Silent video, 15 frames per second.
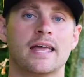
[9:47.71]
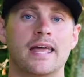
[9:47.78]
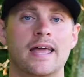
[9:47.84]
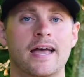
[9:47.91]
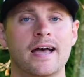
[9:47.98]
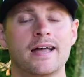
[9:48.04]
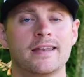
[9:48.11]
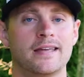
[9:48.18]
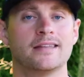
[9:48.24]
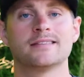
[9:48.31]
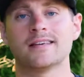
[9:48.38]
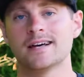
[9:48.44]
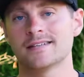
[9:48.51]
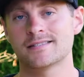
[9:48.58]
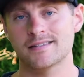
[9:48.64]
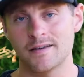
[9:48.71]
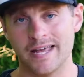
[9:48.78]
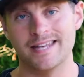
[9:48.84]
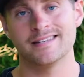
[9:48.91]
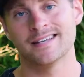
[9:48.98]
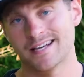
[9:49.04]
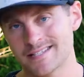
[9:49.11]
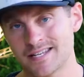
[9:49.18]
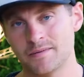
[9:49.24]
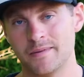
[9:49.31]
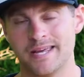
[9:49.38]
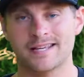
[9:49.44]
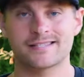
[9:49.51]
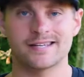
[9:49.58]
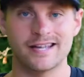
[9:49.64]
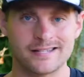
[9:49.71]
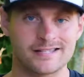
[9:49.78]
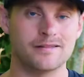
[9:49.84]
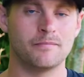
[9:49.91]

and it does and doesn't make sense